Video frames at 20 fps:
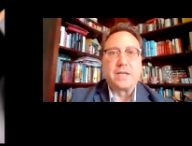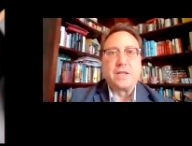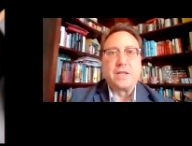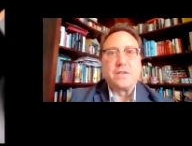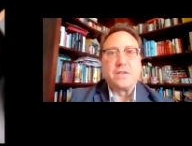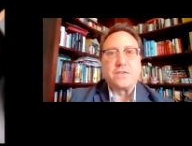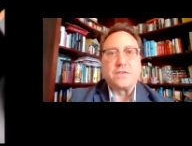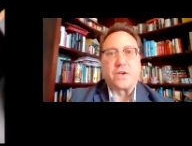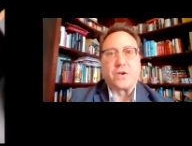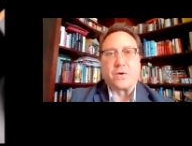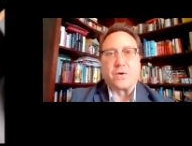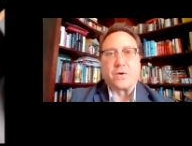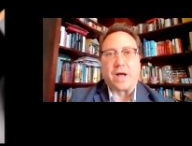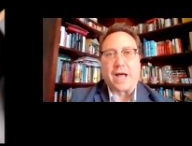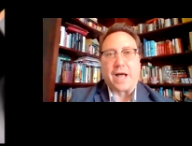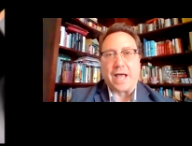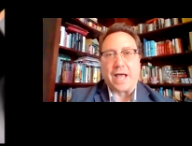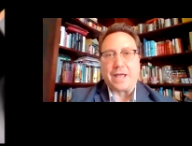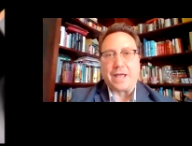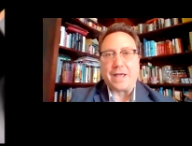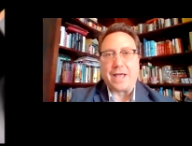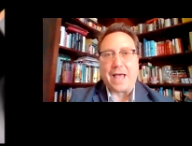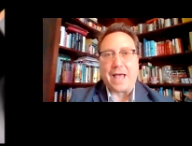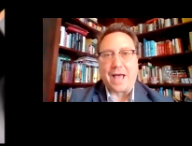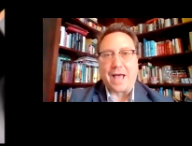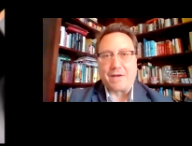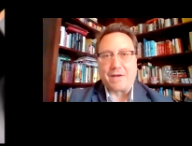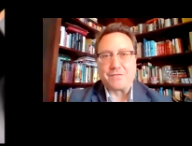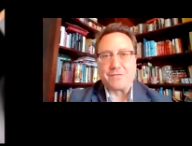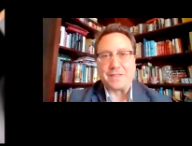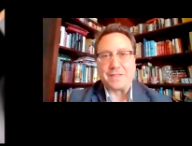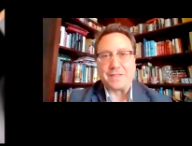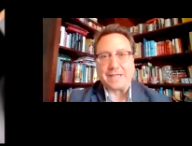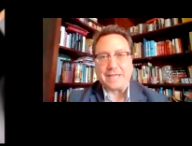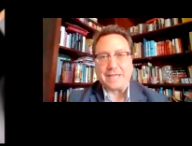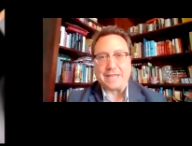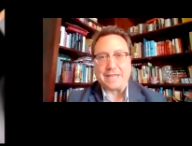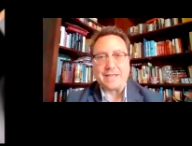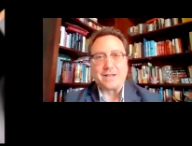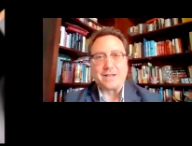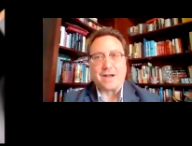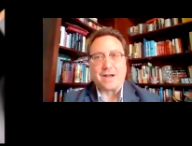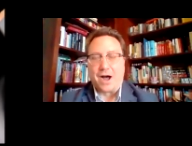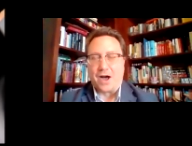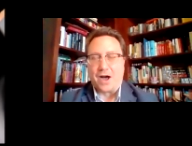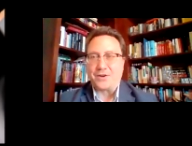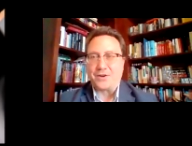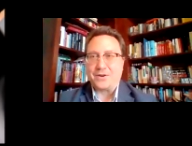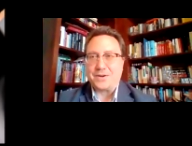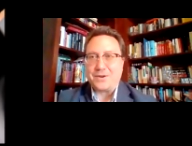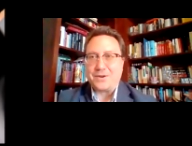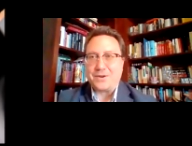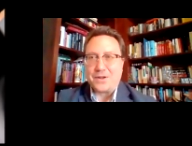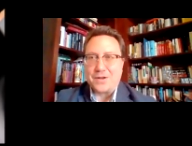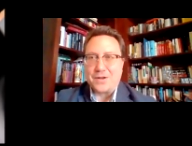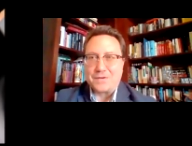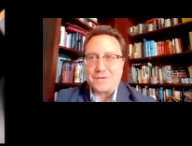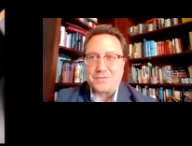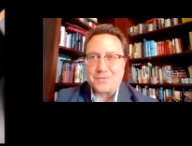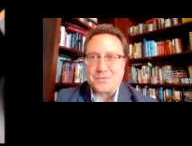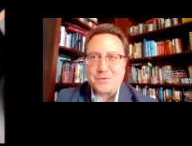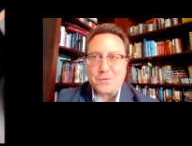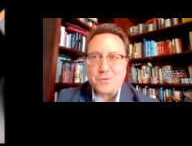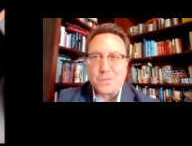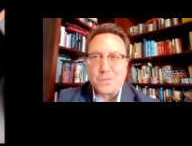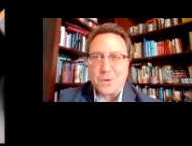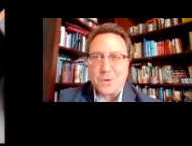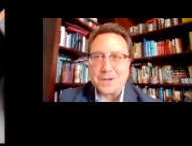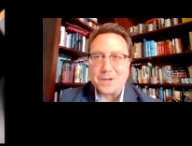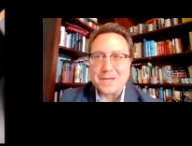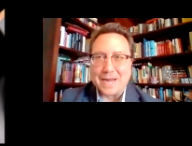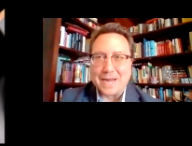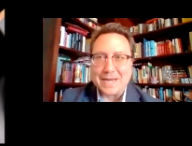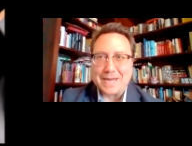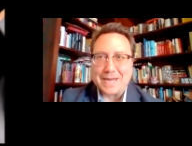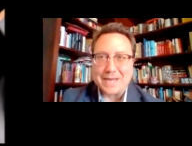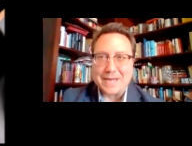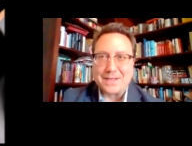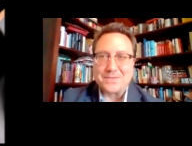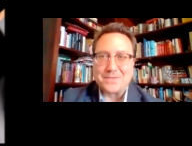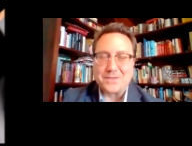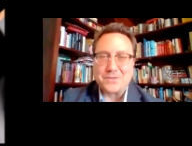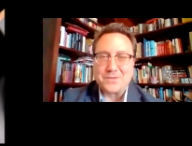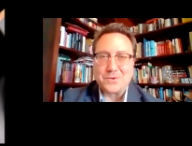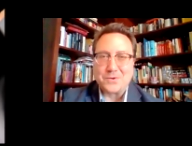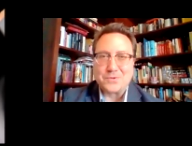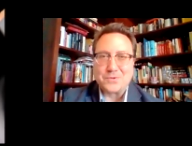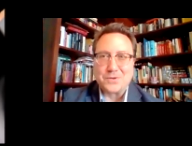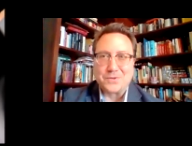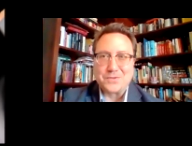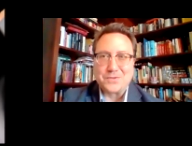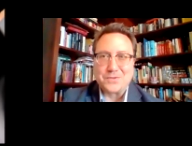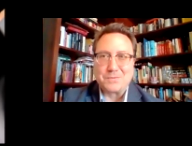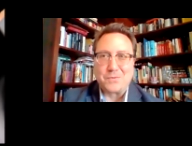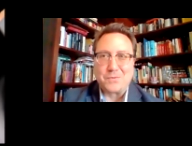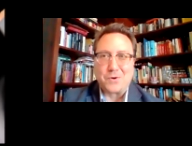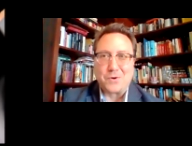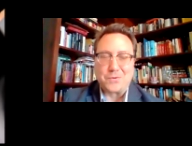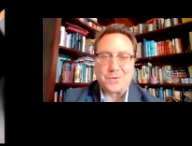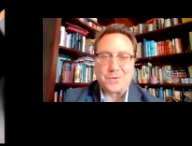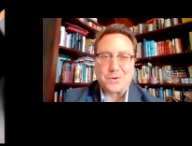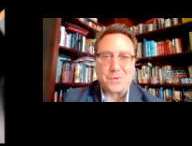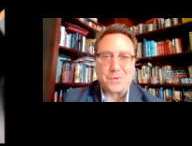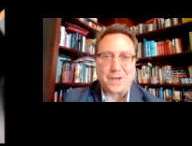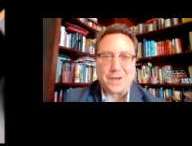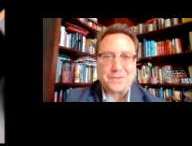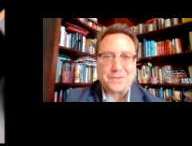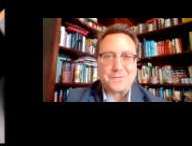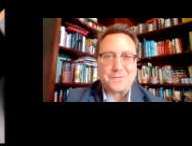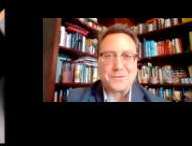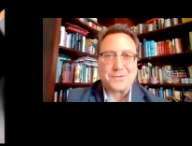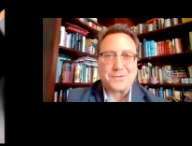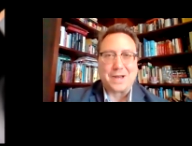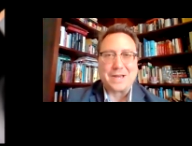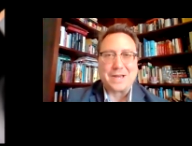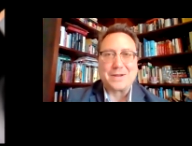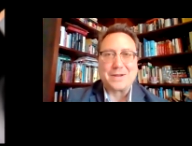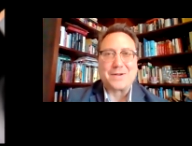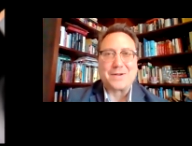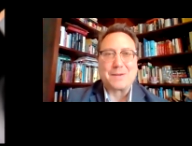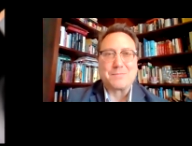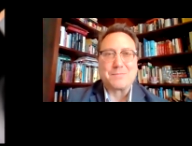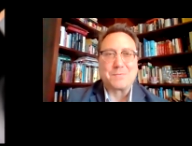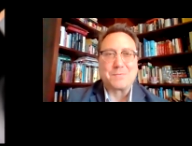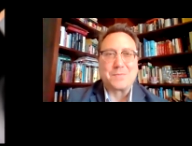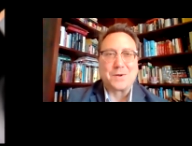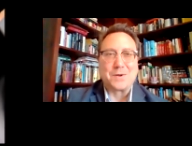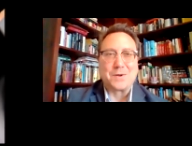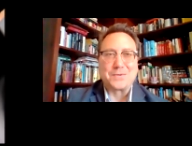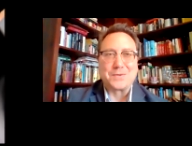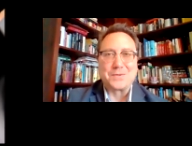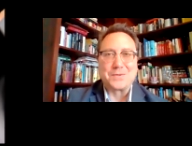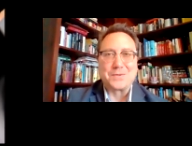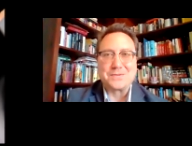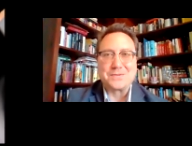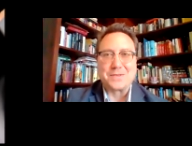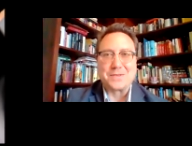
So I have the honor of coordinating institutional support requests for training grant proposals.